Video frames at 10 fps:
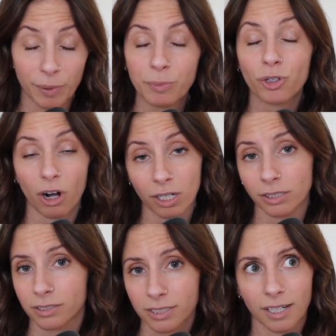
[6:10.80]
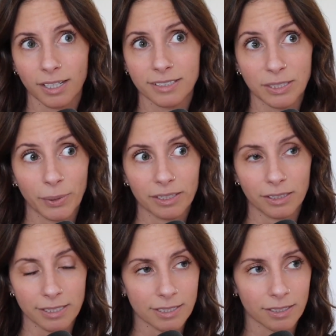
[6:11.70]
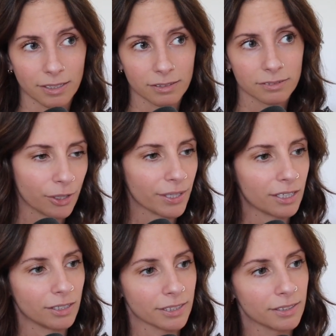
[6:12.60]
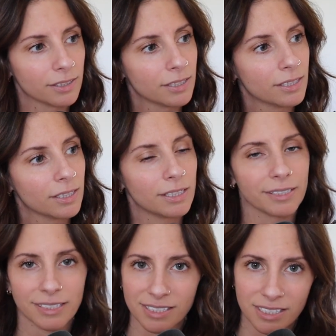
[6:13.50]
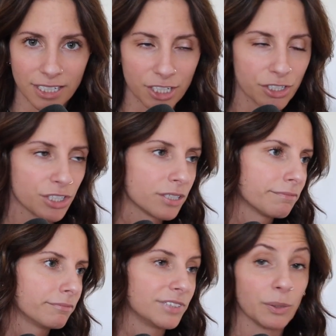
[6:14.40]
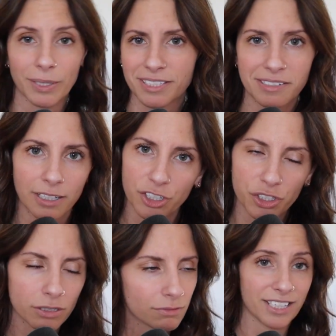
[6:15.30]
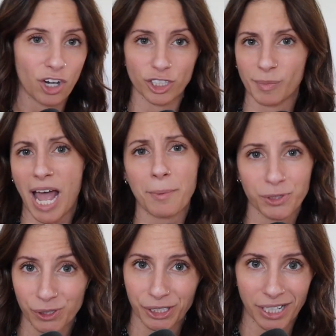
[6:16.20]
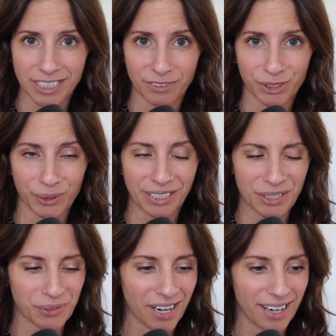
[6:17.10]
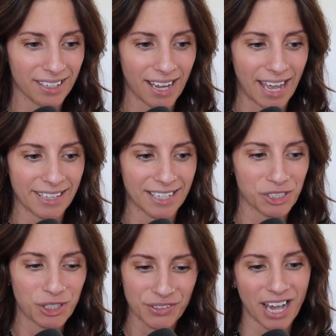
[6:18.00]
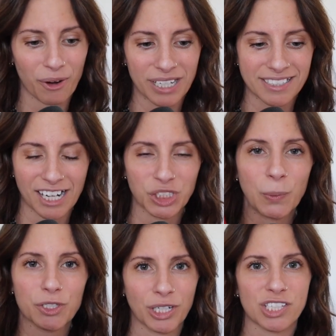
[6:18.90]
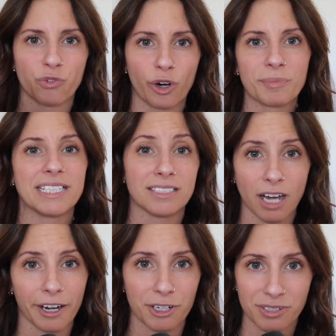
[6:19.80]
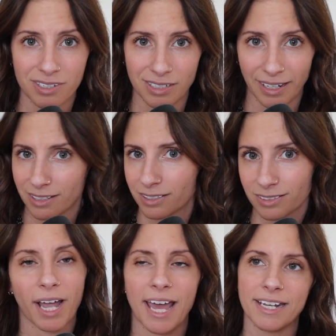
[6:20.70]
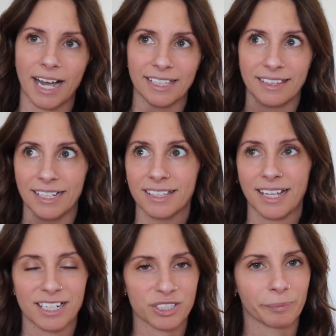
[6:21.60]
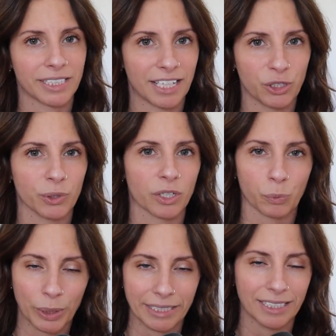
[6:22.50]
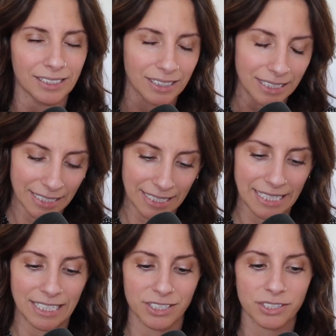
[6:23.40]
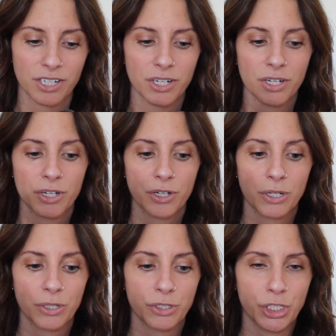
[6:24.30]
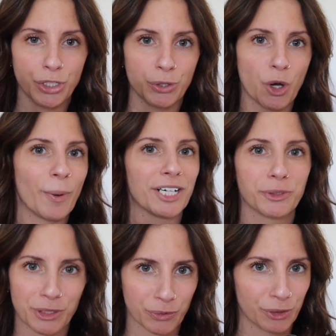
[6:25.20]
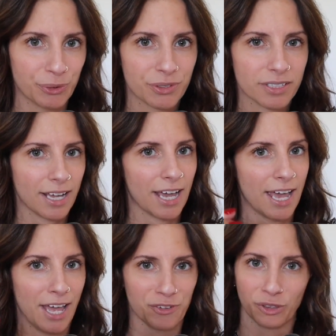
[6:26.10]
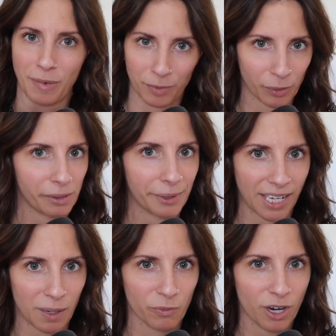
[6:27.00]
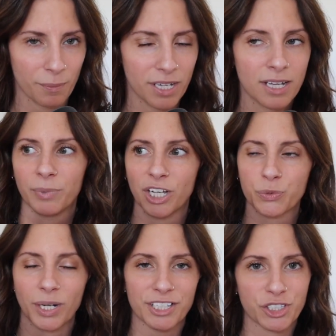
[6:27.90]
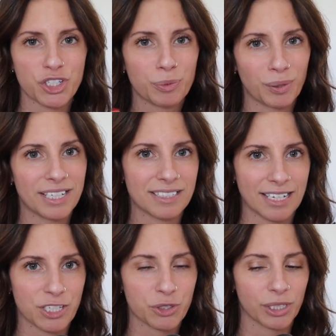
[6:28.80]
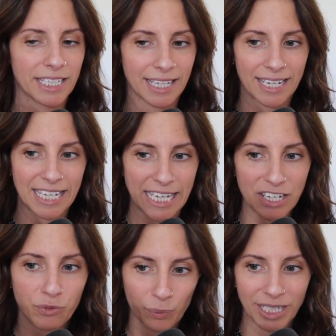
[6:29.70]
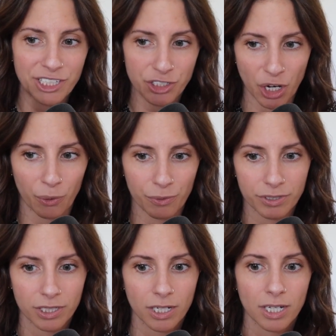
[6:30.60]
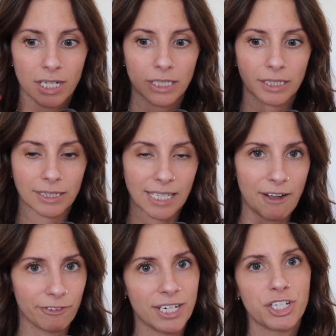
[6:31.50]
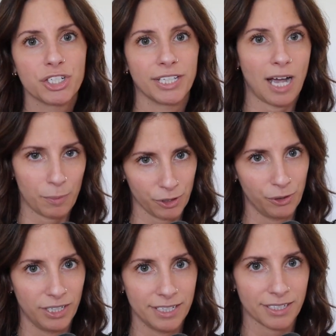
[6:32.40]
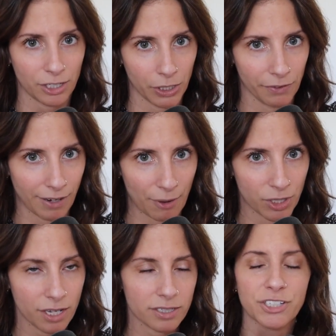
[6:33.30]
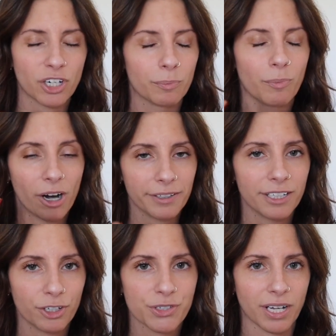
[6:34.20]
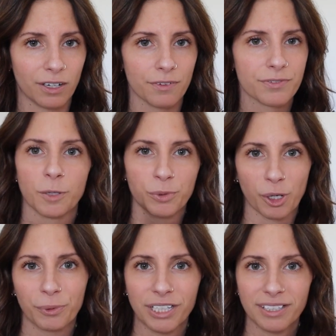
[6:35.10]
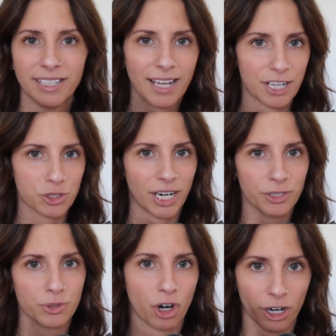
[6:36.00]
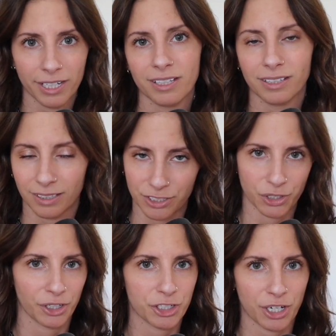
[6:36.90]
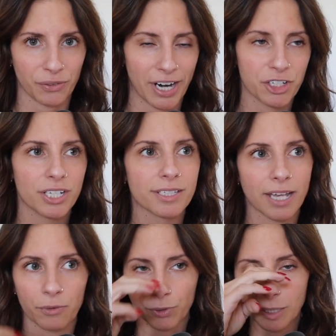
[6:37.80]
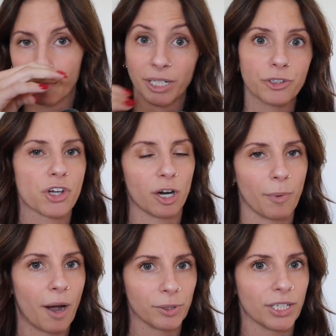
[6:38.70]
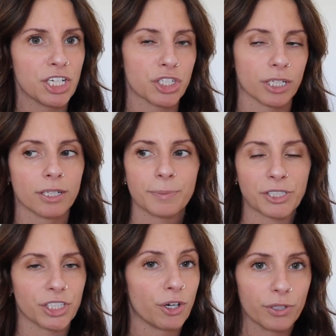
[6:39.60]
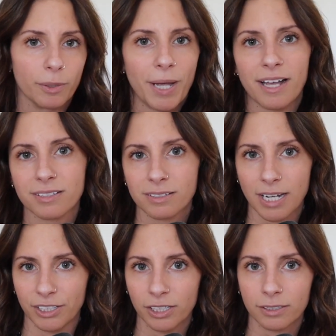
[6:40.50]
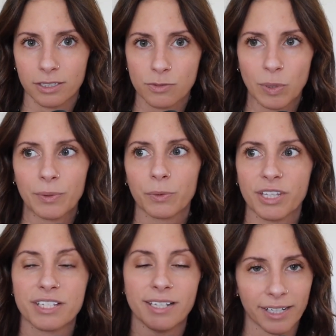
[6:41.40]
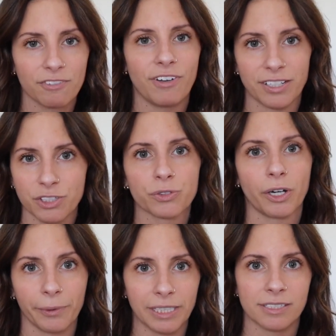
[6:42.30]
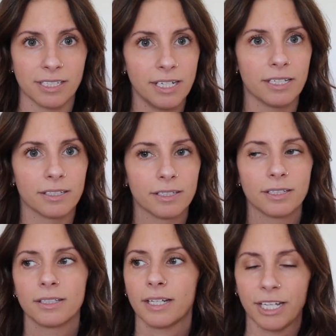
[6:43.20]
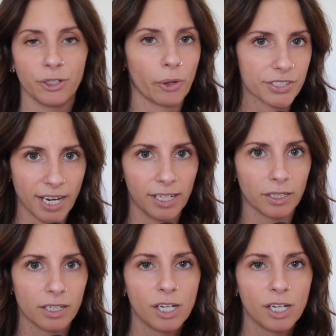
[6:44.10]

People called DeWitt Clinton, they called it Clinton Stitch, DeWitt Stitch. They called him absolutely crazy for doing this, right? And then turns out it's actually what transformed the entire state. And I think that is something that Utica really needs to go back to its roots and remember where we came from, because we're at such a place in history that if we don't leverage the opportunities that are around us and start marketing ourselves appropriately and trying to target these younger generations and rebuild our population, especially, the past 10 years, we were the second fastest growing city in New York State.